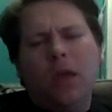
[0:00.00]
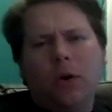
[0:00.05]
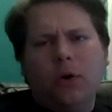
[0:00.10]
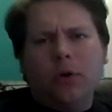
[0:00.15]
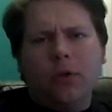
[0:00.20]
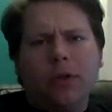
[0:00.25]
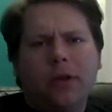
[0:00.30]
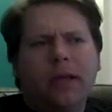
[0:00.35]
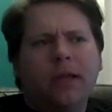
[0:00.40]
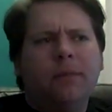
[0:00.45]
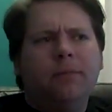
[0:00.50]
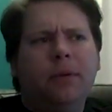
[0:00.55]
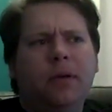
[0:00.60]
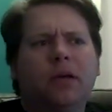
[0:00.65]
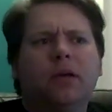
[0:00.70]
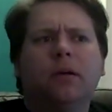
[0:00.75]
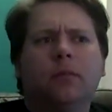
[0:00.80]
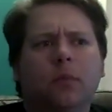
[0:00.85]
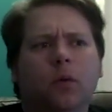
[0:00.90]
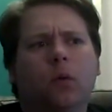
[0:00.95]
don't know that I can
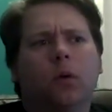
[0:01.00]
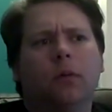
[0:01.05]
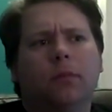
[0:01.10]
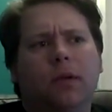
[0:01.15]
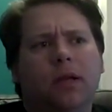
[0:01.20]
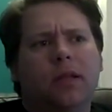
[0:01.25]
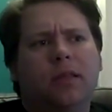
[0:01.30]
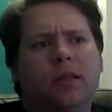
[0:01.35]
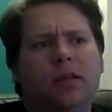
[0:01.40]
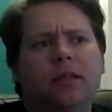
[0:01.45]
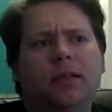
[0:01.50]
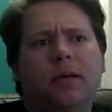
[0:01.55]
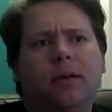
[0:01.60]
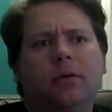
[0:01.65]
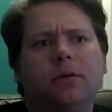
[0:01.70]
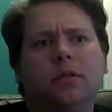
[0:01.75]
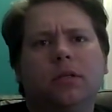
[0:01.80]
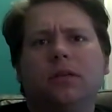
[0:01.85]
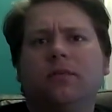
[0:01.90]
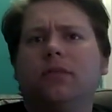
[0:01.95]
pick a number one, but I think
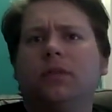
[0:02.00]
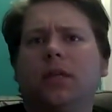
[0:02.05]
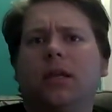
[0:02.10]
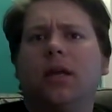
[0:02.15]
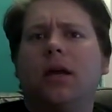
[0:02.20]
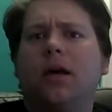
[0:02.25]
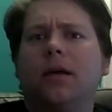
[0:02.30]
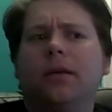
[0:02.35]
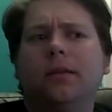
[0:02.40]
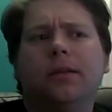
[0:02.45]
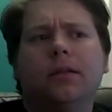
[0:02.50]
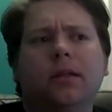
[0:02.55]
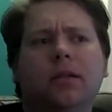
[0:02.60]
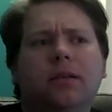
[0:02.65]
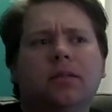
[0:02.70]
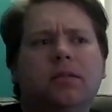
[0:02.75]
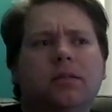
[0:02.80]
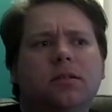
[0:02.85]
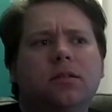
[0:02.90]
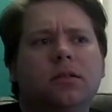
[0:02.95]
that was definitely high on
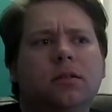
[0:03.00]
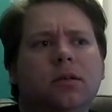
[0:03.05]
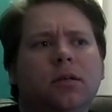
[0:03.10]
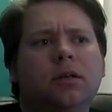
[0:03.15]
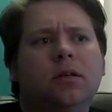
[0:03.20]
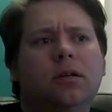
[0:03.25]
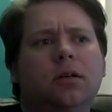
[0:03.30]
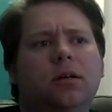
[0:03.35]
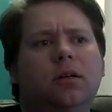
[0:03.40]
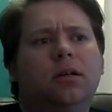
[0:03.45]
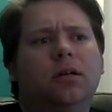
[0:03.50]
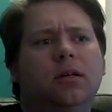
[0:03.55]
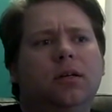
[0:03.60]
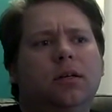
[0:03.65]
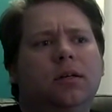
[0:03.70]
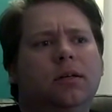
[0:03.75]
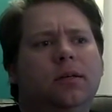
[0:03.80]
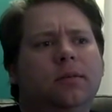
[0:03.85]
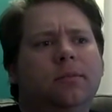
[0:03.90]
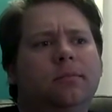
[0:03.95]
the list.
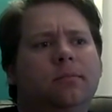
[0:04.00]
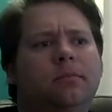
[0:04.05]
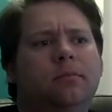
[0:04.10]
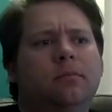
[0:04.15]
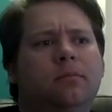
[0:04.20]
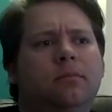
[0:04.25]
I